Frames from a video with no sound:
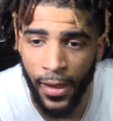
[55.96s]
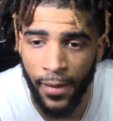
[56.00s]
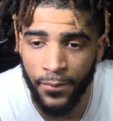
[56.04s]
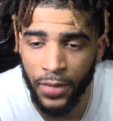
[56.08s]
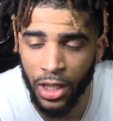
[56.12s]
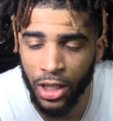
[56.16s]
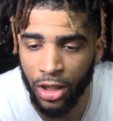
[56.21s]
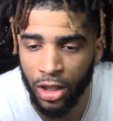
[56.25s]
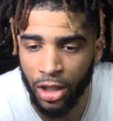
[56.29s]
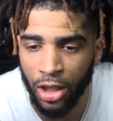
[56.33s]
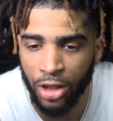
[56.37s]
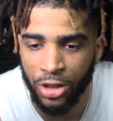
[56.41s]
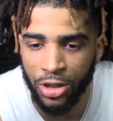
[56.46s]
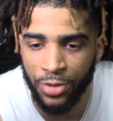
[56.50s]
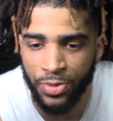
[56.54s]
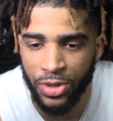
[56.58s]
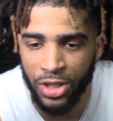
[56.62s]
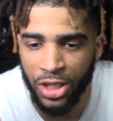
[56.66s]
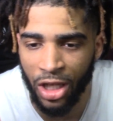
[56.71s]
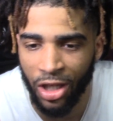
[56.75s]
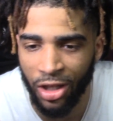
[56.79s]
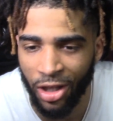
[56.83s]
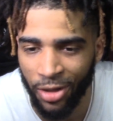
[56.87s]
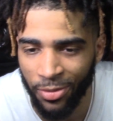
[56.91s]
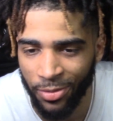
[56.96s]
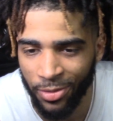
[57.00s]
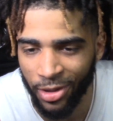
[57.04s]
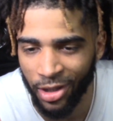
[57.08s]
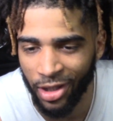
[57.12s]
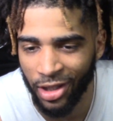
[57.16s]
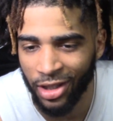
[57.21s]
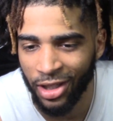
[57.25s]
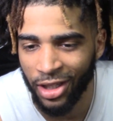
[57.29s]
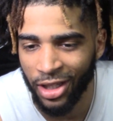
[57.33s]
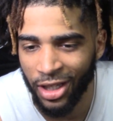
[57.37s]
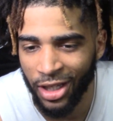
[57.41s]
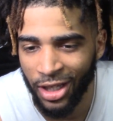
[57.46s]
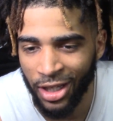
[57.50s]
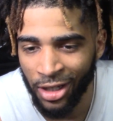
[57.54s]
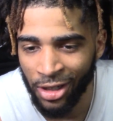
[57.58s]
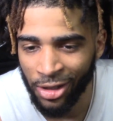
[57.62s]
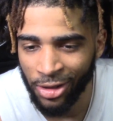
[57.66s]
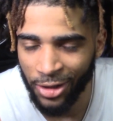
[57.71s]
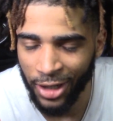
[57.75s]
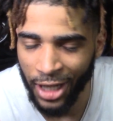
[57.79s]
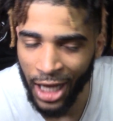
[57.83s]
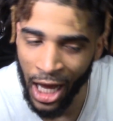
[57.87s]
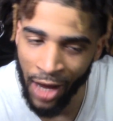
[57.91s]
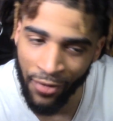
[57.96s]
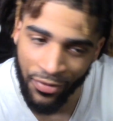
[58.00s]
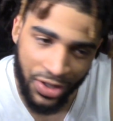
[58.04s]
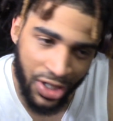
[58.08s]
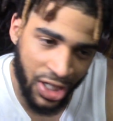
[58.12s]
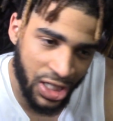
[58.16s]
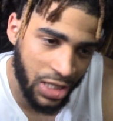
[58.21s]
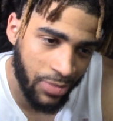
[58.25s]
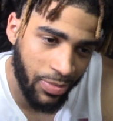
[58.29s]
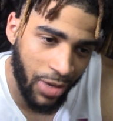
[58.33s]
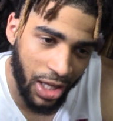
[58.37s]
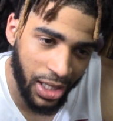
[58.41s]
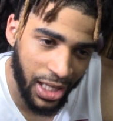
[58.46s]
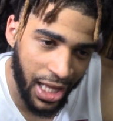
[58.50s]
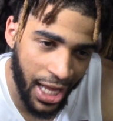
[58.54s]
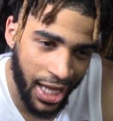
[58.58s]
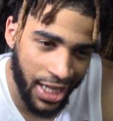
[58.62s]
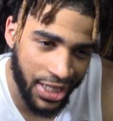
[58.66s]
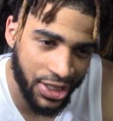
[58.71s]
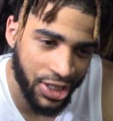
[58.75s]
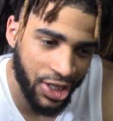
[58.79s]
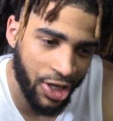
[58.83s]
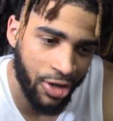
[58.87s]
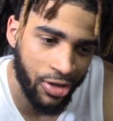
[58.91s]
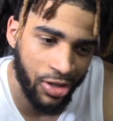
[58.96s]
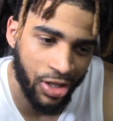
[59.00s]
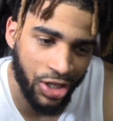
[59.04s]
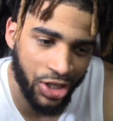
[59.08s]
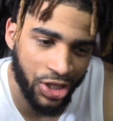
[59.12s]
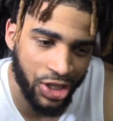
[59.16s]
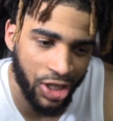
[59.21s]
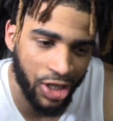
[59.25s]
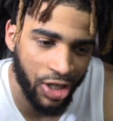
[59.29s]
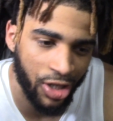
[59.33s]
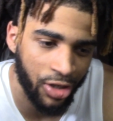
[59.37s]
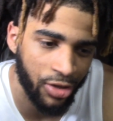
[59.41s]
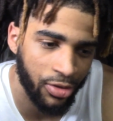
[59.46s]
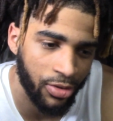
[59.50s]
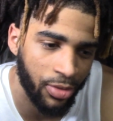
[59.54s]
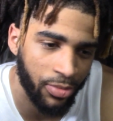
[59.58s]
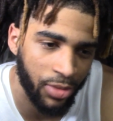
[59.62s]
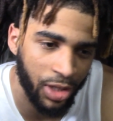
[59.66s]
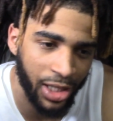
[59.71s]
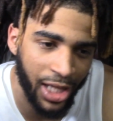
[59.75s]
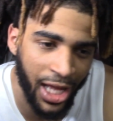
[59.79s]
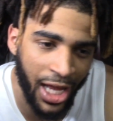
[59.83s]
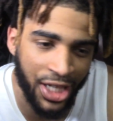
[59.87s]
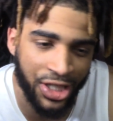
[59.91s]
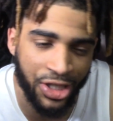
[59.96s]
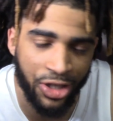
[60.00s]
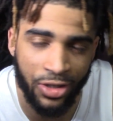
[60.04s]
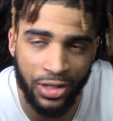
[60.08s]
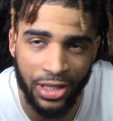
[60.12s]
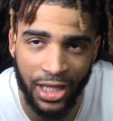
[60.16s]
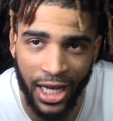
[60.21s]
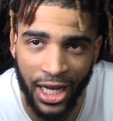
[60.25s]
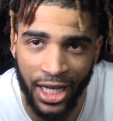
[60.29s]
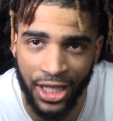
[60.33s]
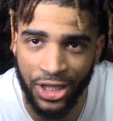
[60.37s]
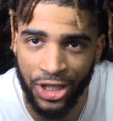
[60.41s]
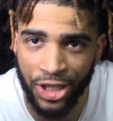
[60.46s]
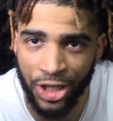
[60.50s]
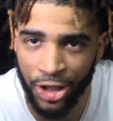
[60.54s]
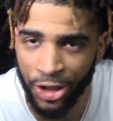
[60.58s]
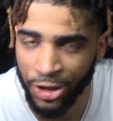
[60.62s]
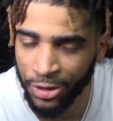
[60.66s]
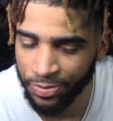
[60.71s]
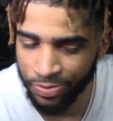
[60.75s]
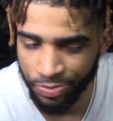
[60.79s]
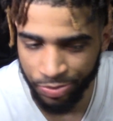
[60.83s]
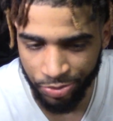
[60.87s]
I mean, 100%. The conversation about last year and this year, I mean, last year's last year. It